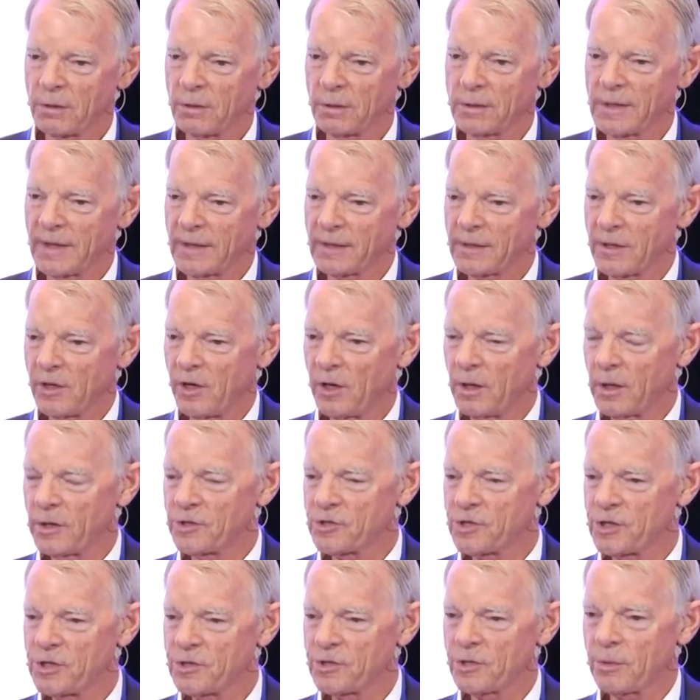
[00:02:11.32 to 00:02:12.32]

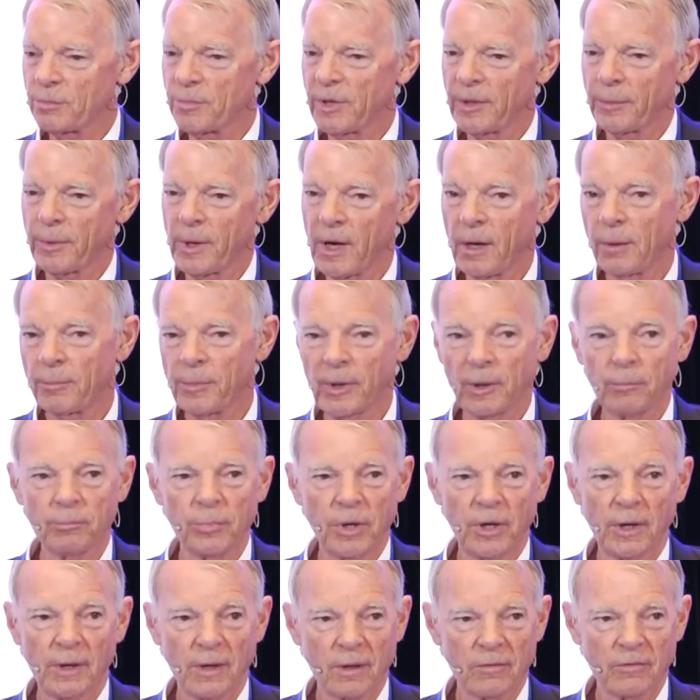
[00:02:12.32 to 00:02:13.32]
technologies are becoming
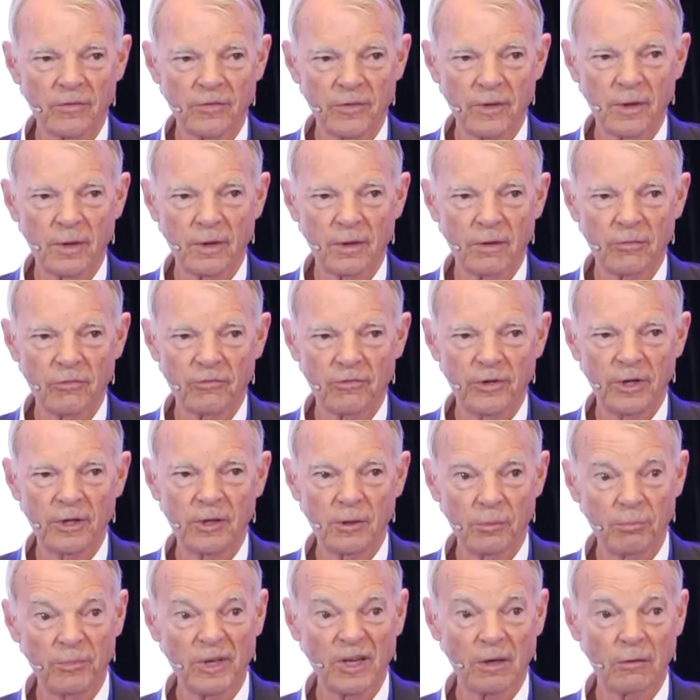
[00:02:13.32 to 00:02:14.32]
part of the
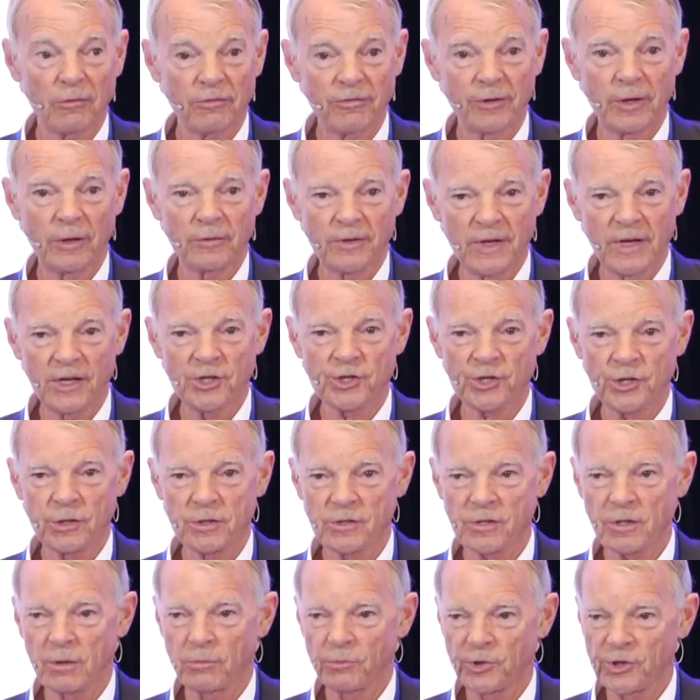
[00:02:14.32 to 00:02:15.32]
fundamental
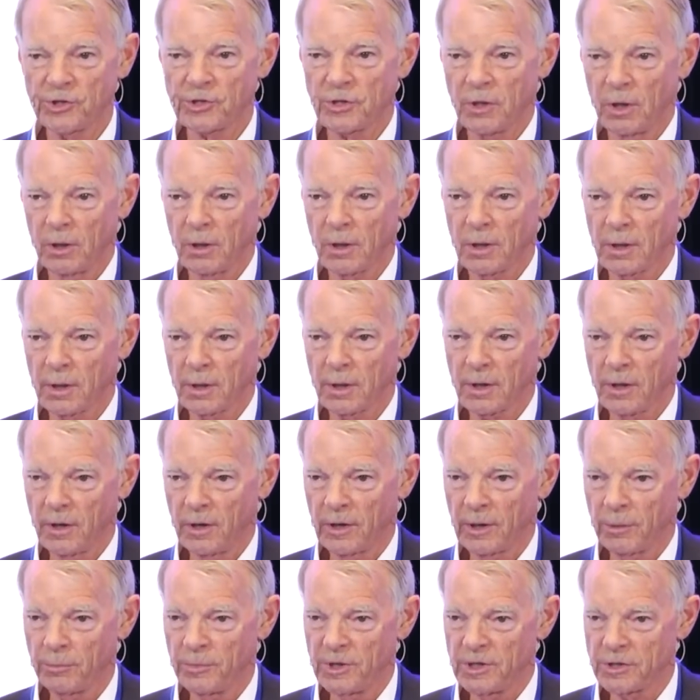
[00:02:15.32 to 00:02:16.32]
foundations on which all our
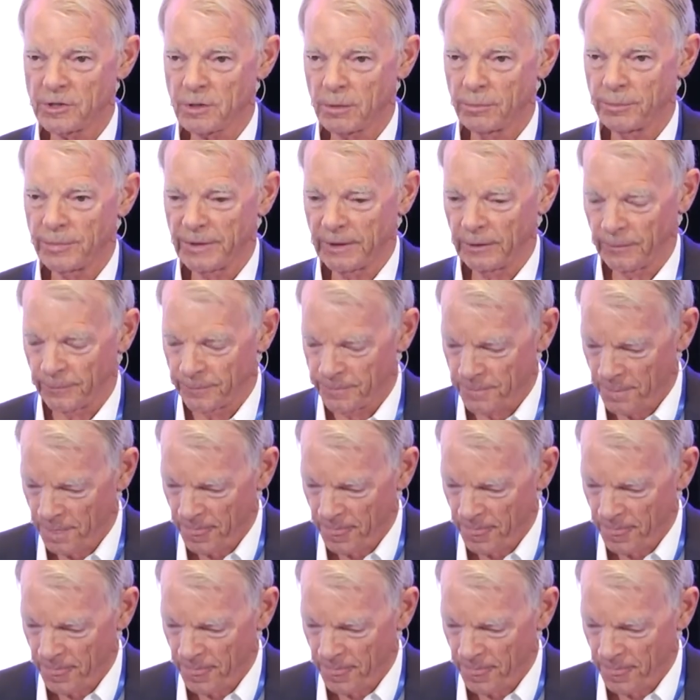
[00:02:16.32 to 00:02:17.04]
economies are built.